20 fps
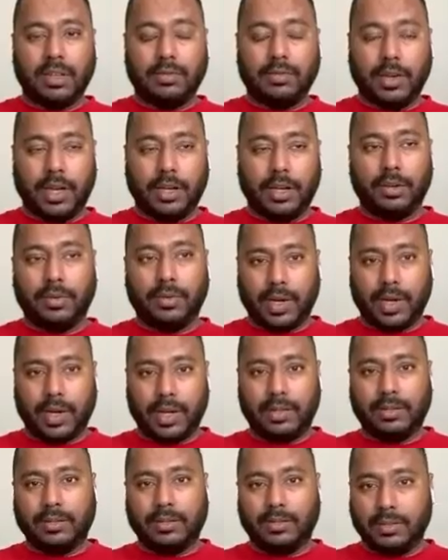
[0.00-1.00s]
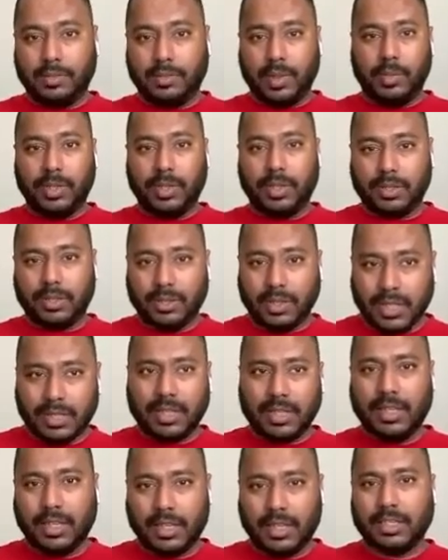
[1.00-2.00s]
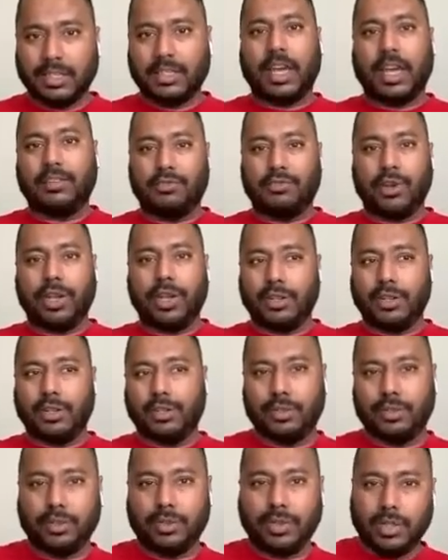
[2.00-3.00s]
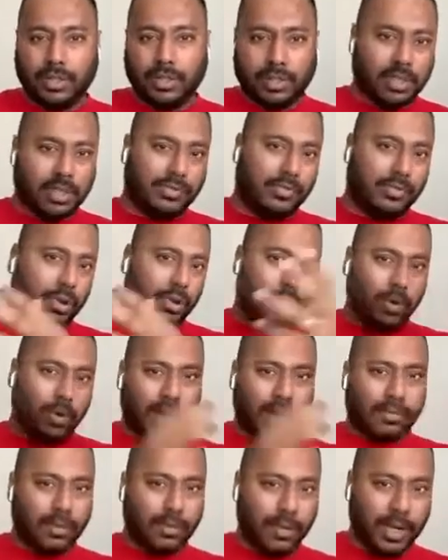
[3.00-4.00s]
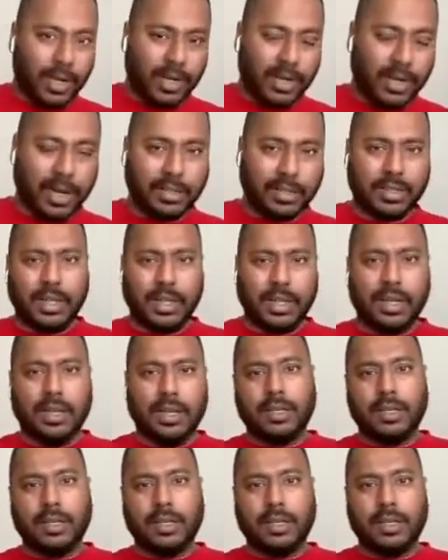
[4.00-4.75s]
where people easily just get triggered to just follow what everybody does.